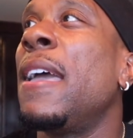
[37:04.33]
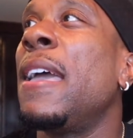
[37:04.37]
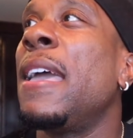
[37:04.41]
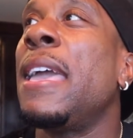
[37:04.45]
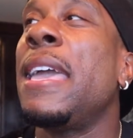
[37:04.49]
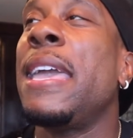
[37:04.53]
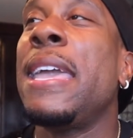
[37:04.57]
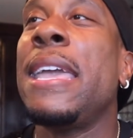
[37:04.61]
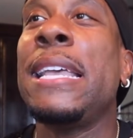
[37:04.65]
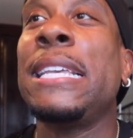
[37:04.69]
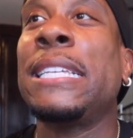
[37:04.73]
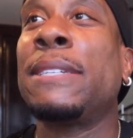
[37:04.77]

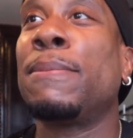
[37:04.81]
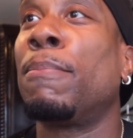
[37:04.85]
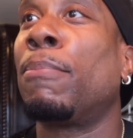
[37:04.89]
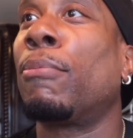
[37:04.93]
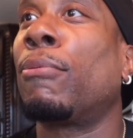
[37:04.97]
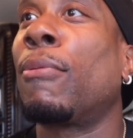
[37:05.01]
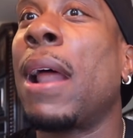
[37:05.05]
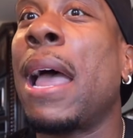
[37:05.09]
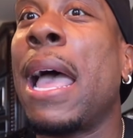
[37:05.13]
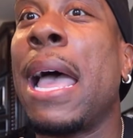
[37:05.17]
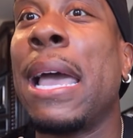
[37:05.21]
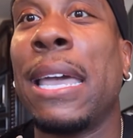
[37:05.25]
he's
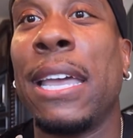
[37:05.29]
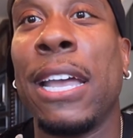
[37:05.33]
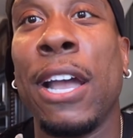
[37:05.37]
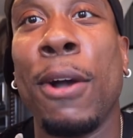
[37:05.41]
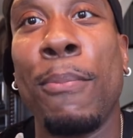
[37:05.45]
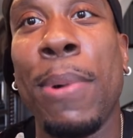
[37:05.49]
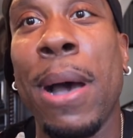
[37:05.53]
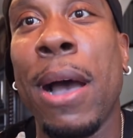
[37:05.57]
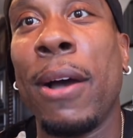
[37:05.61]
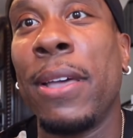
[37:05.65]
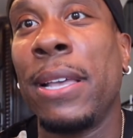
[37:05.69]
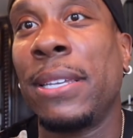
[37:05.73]
bragging
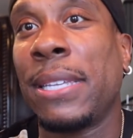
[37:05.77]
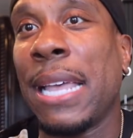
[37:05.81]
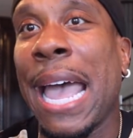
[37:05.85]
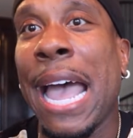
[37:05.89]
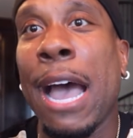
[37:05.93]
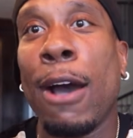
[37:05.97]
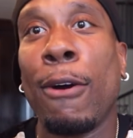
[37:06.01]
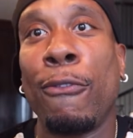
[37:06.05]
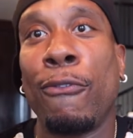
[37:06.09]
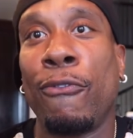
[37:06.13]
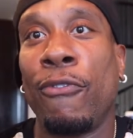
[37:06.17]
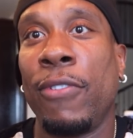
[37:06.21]
about his
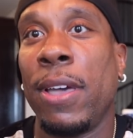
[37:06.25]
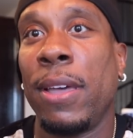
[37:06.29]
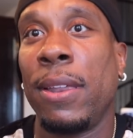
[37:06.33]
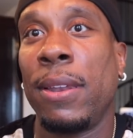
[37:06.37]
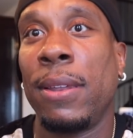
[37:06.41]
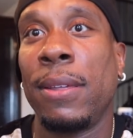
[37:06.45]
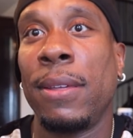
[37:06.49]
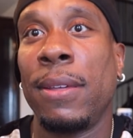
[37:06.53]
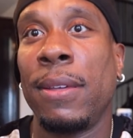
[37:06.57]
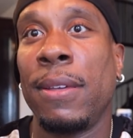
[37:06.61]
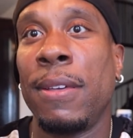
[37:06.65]
outfit.